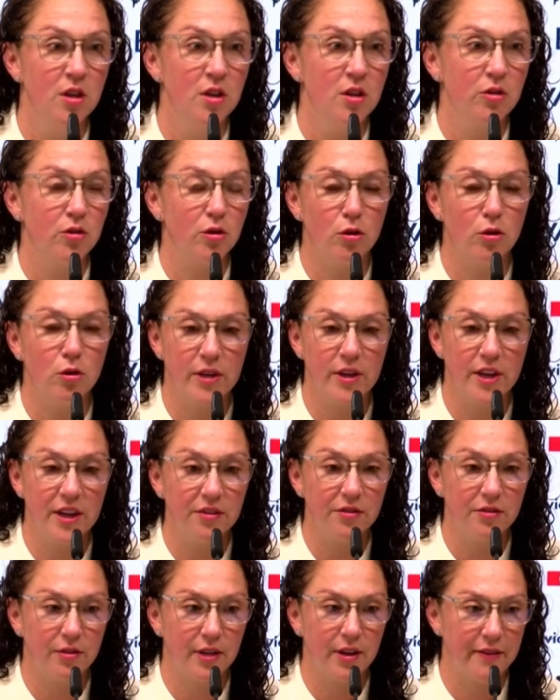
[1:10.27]
So
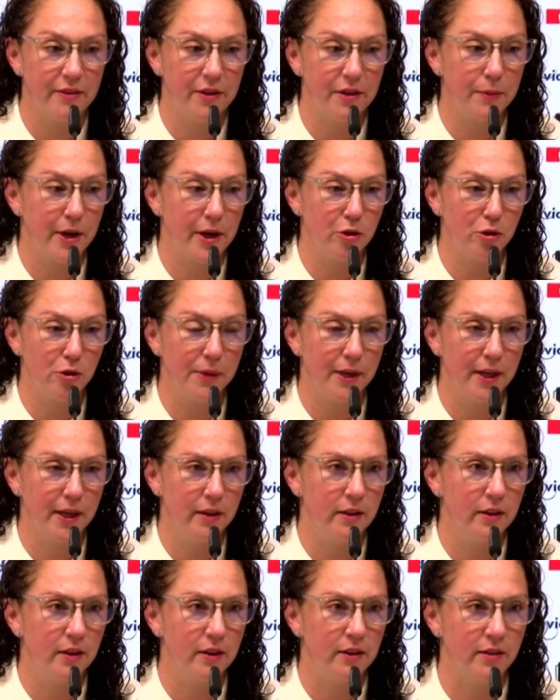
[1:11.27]
yes, having Mayor
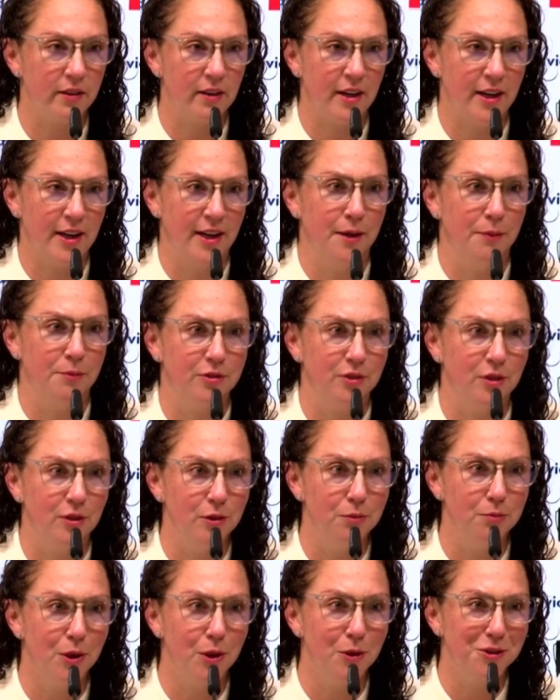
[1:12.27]
back is an
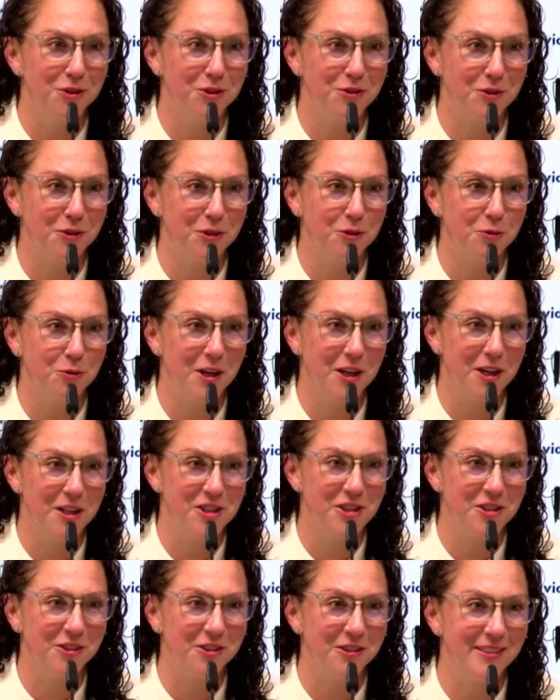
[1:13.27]
absolute bonus for the squad.
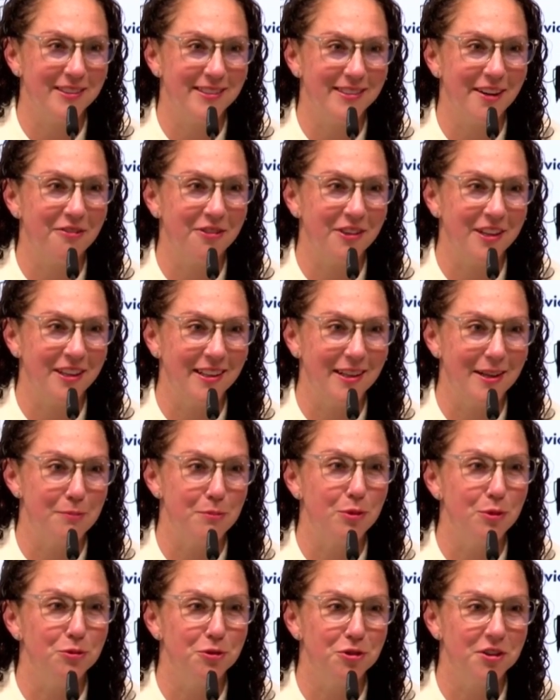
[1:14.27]
She's going to definitely
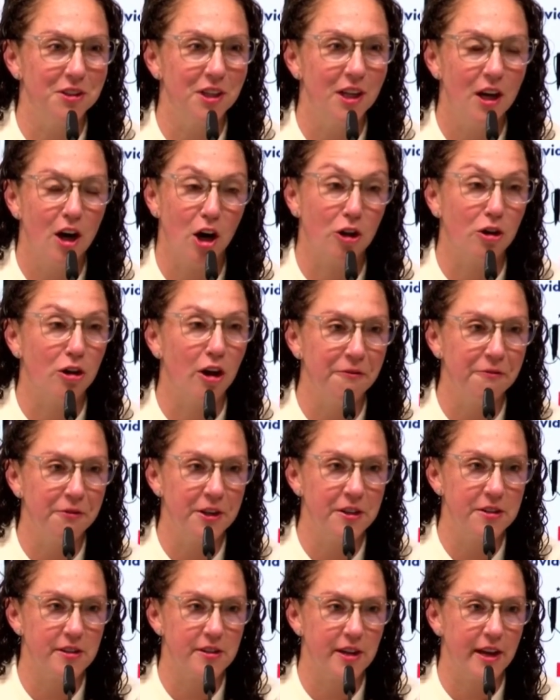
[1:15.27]
boost our
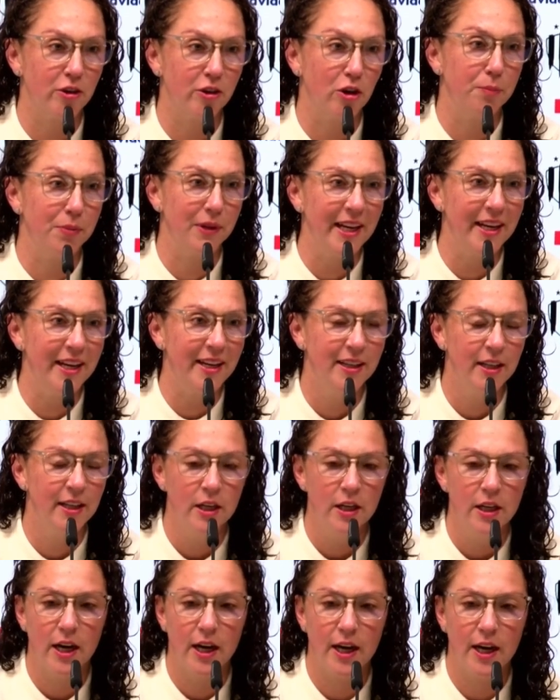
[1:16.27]
confidence and our play.
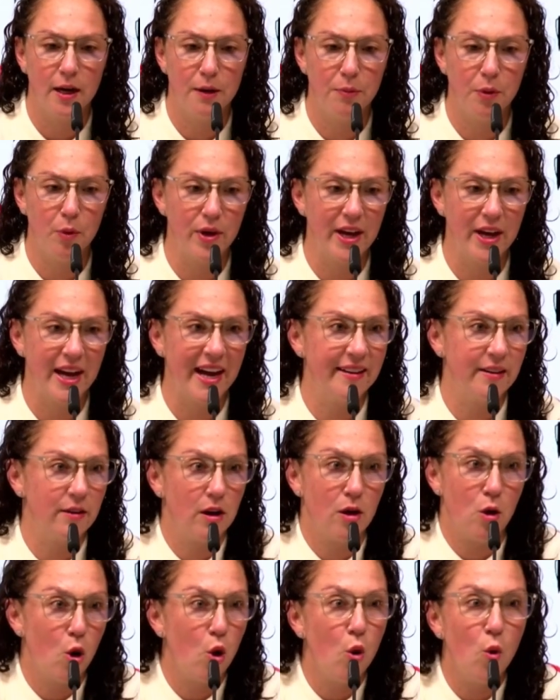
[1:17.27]
Uh, but we had
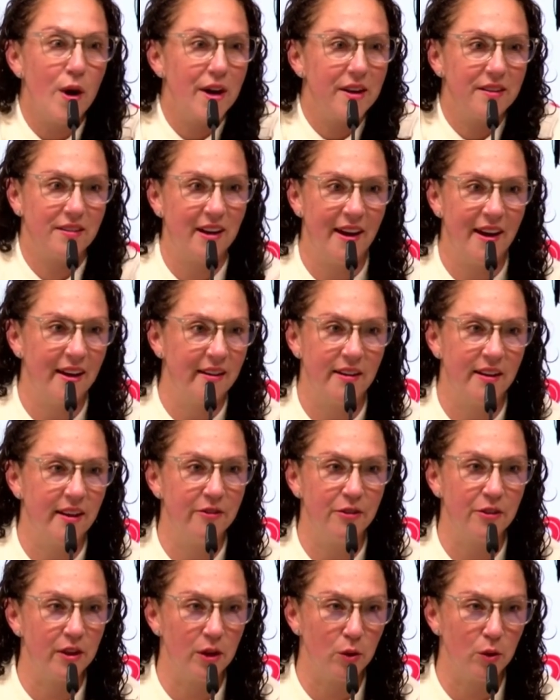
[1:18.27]
always had
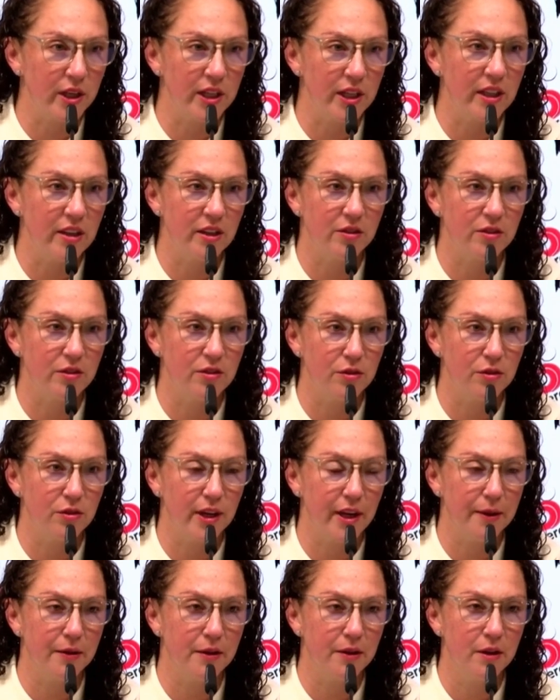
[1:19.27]
everything we needed to
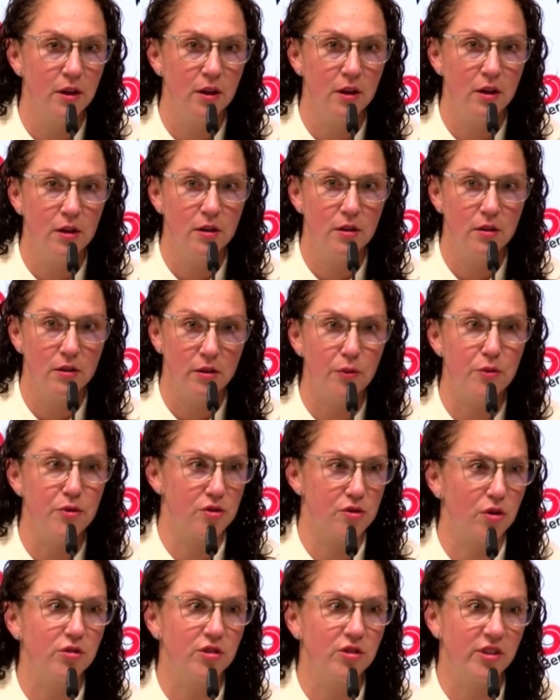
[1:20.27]
get the
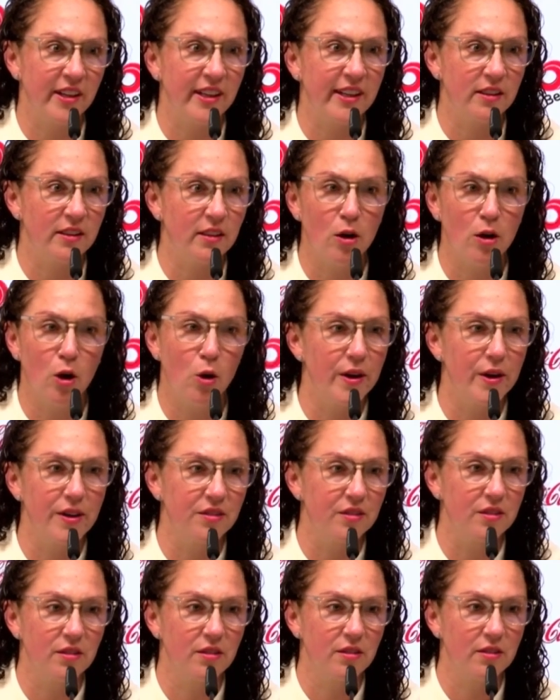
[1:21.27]
result tonight.
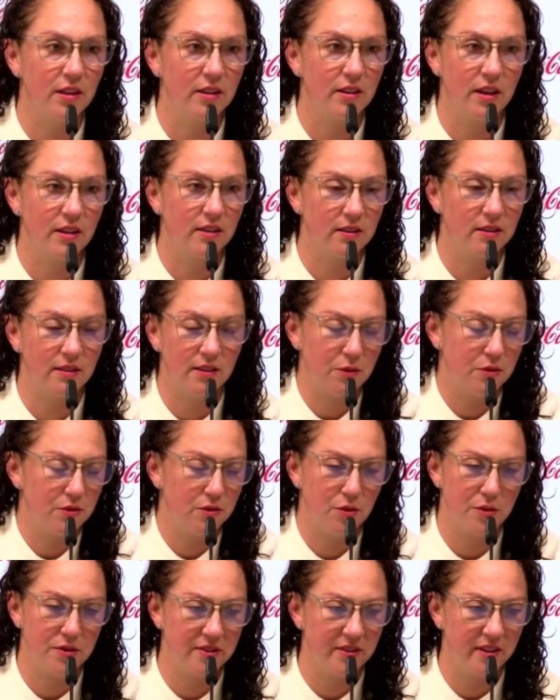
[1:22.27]
Always. That, that, that
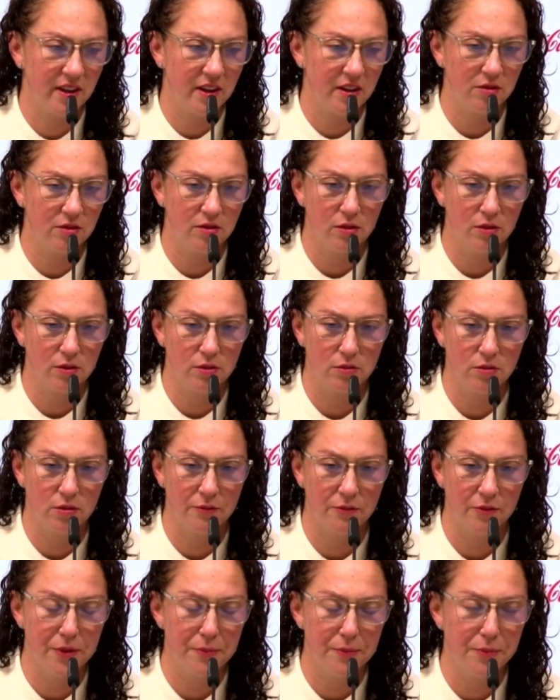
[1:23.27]
was always the case. So
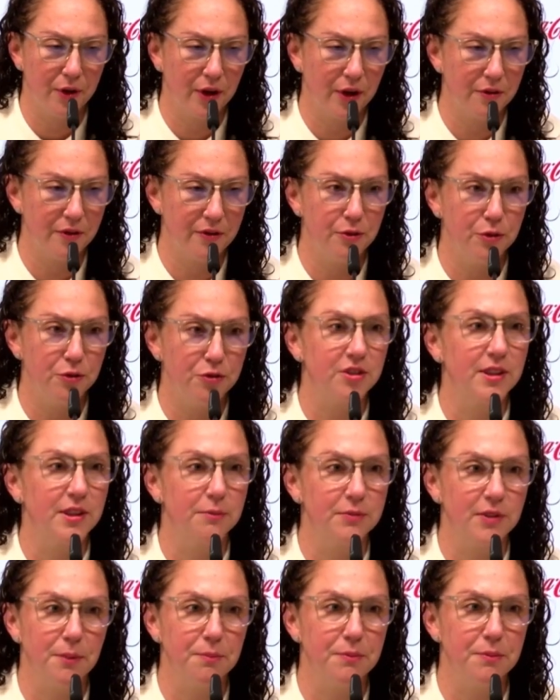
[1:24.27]
I'm very proud of who
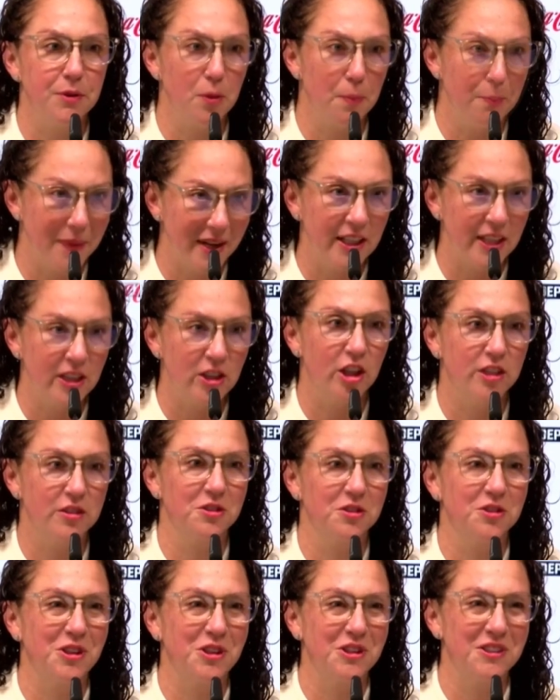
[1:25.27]
stepped up. You know, Belen got
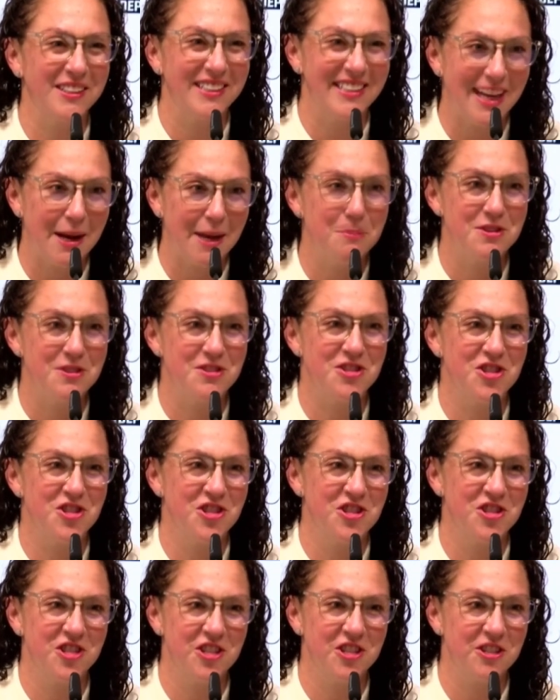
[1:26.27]
to start in that
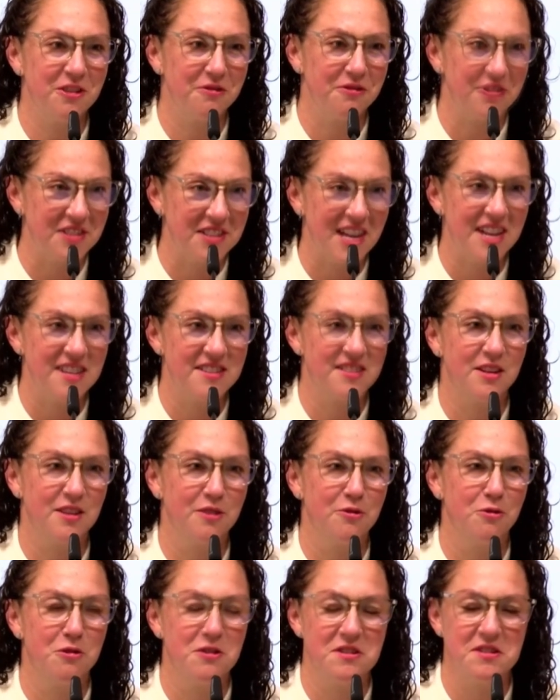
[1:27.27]
position. She did
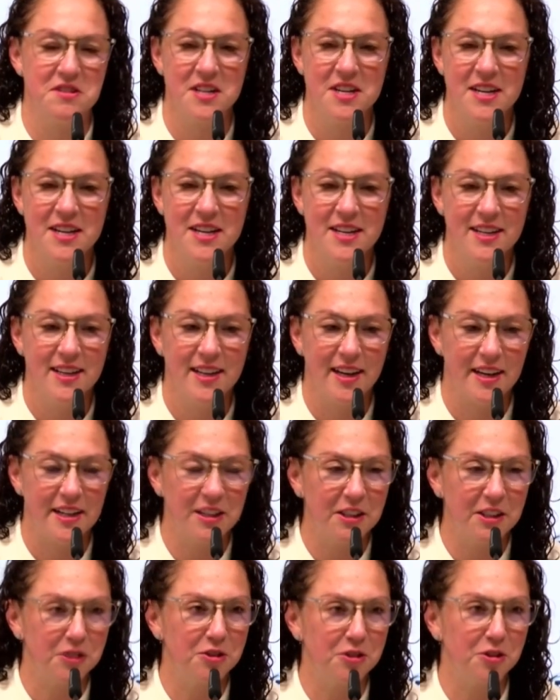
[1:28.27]
fantastic for us.
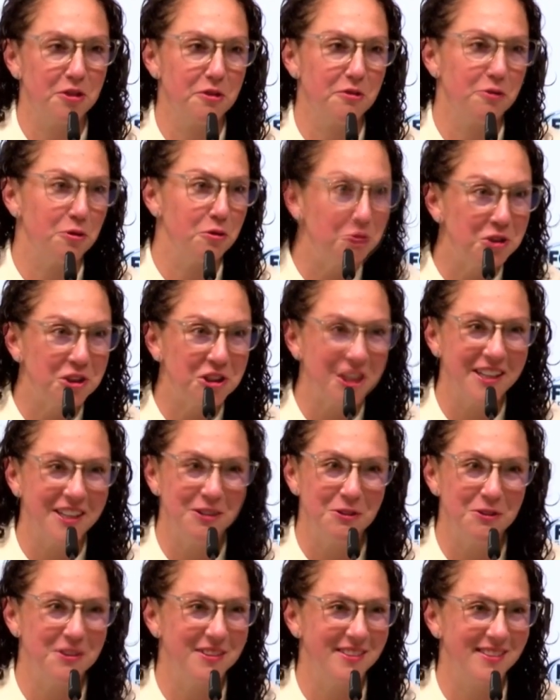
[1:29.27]
Anika started for Uche,
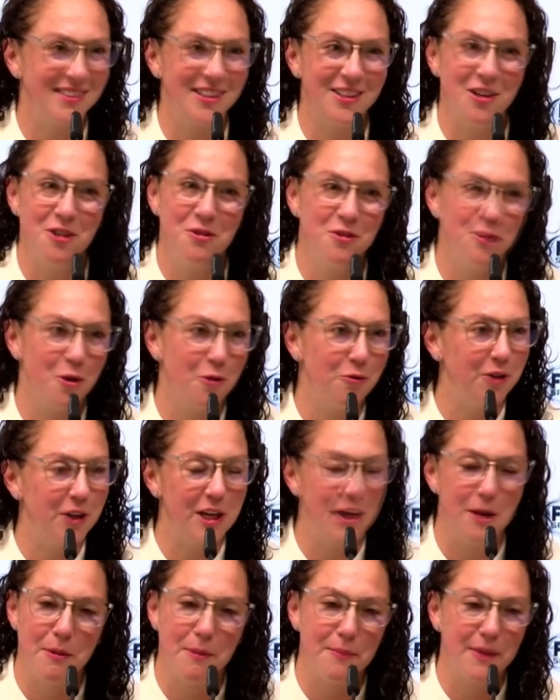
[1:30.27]
who's, you know, hopefully
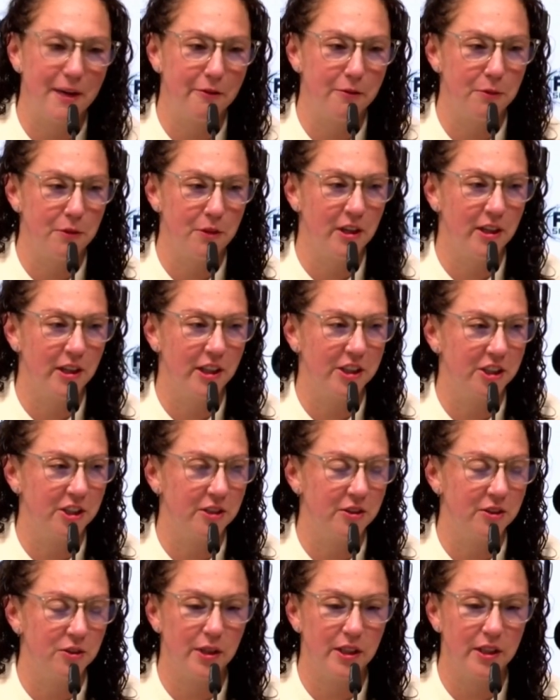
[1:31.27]
coming back from
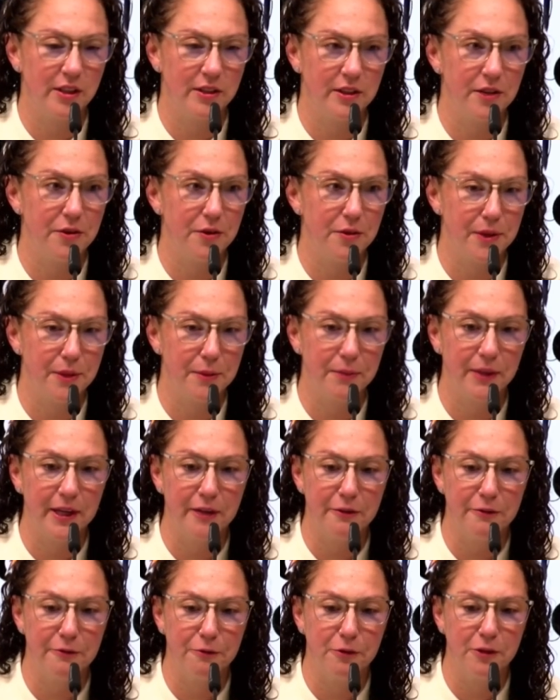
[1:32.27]
concussion as well, another big
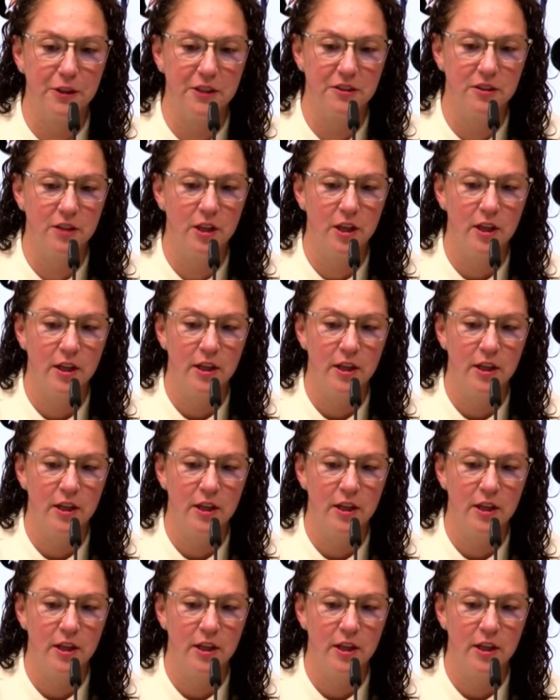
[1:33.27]
player for us.